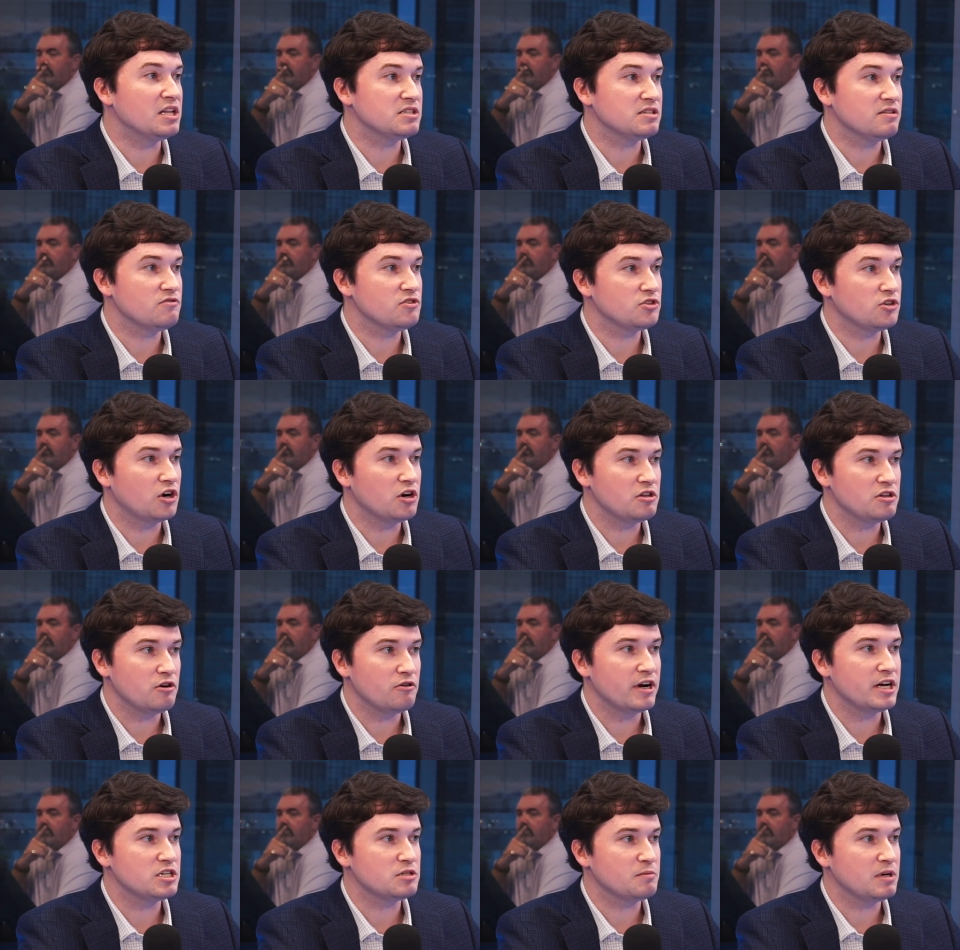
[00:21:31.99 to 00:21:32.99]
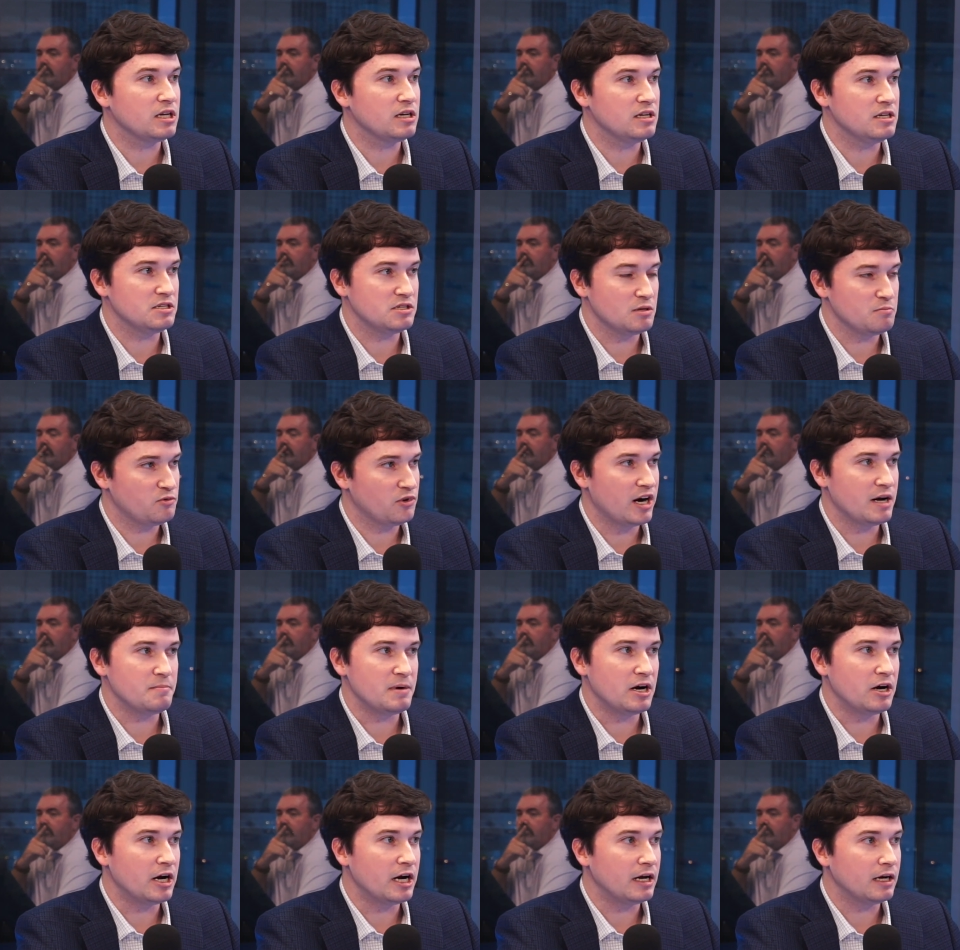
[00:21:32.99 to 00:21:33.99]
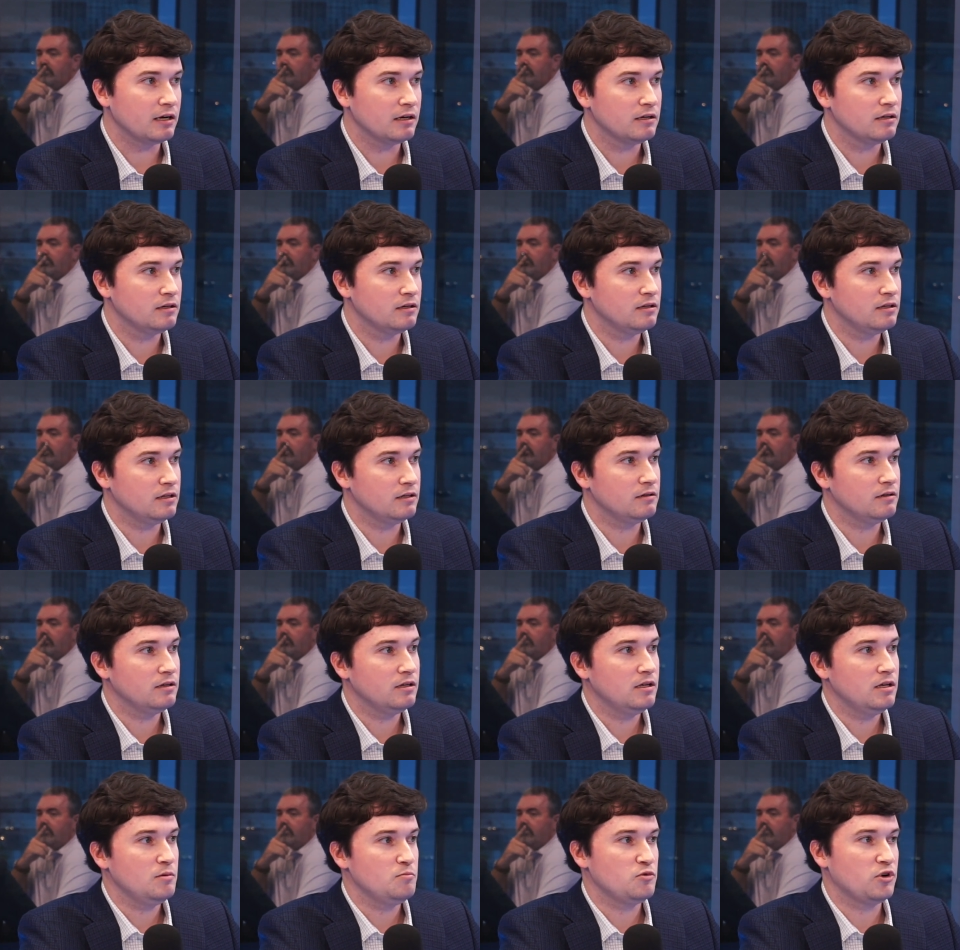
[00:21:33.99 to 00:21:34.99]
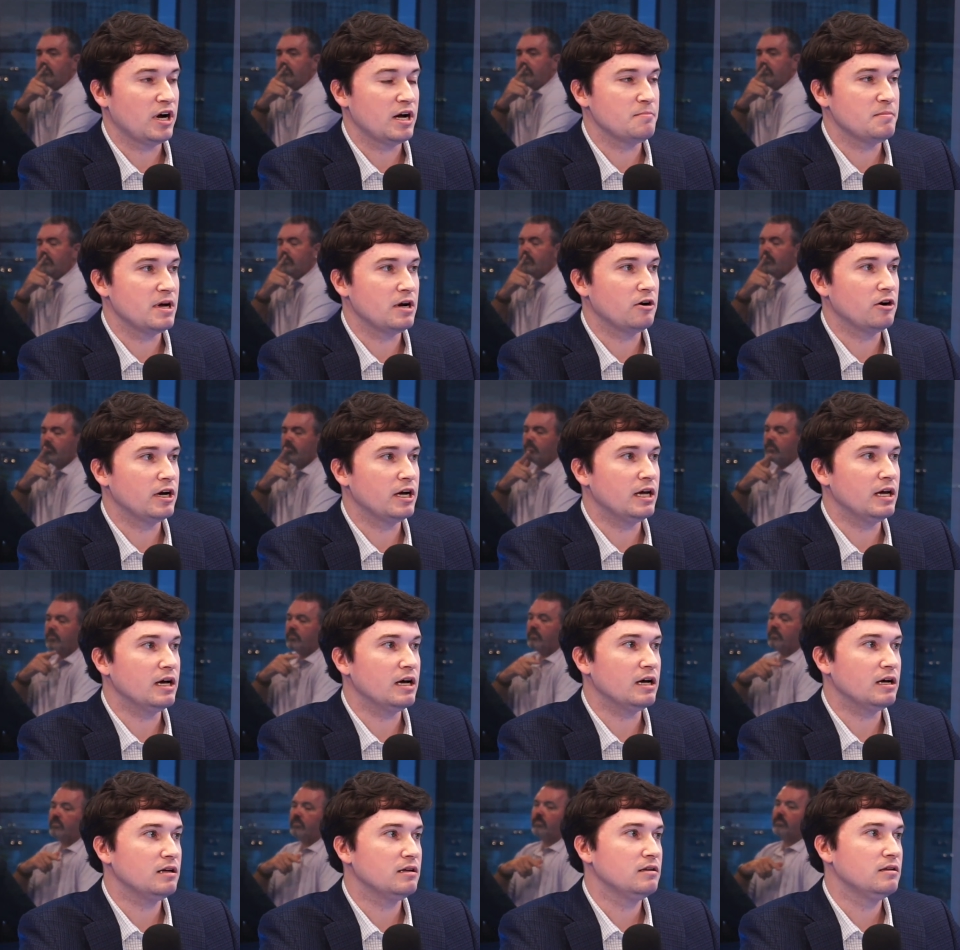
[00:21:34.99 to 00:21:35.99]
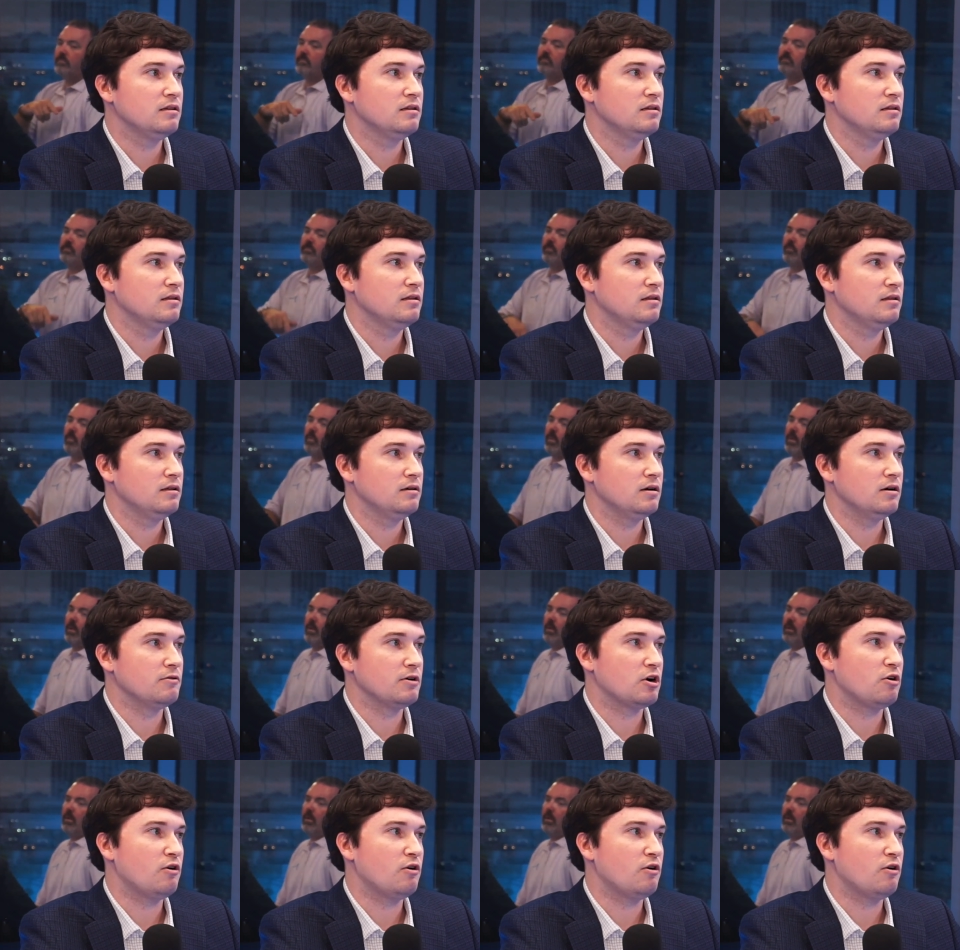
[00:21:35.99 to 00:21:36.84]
Speaker 1: months of the start of the arrangement is the primary primary uh, uh